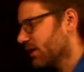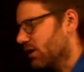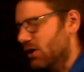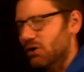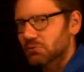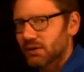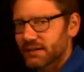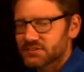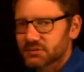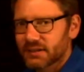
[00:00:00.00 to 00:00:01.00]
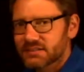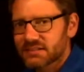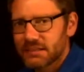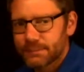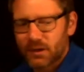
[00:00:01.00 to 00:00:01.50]
All right, so let's
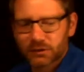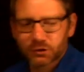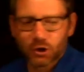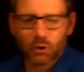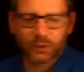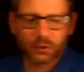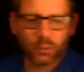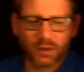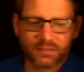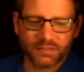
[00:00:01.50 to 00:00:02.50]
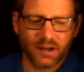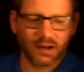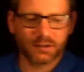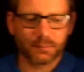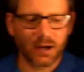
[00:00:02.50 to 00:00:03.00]
keep on going with
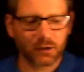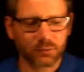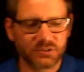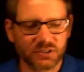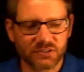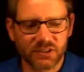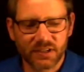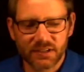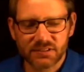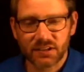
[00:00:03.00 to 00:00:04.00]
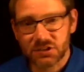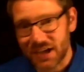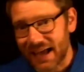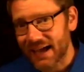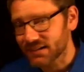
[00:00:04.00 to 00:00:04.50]
non-democracies, such
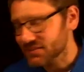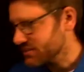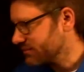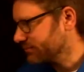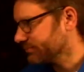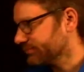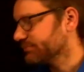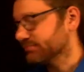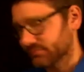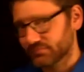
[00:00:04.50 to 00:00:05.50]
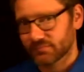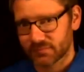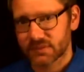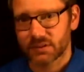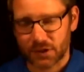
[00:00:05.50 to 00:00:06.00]
as
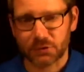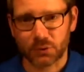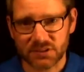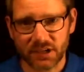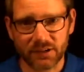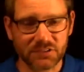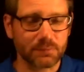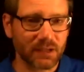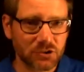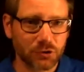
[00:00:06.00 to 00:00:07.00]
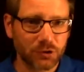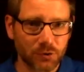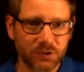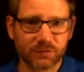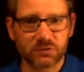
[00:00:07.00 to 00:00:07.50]
authoritarianism. Make sure you know
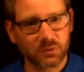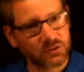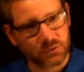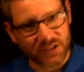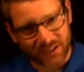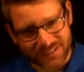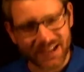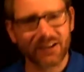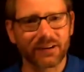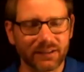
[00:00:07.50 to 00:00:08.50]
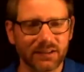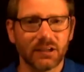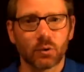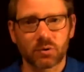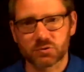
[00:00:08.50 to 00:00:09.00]
the difference between totalitarian,
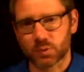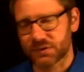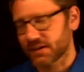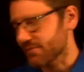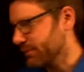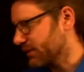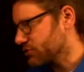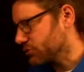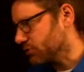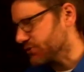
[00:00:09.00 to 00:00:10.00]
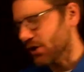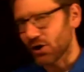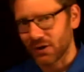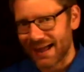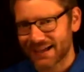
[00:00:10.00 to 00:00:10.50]
which is where the government controls
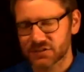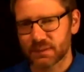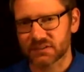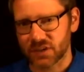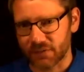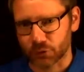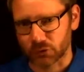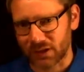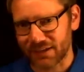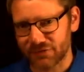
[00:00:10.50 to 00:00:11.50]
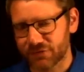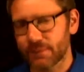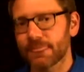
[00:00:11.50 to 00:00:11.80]
all aspects of your life,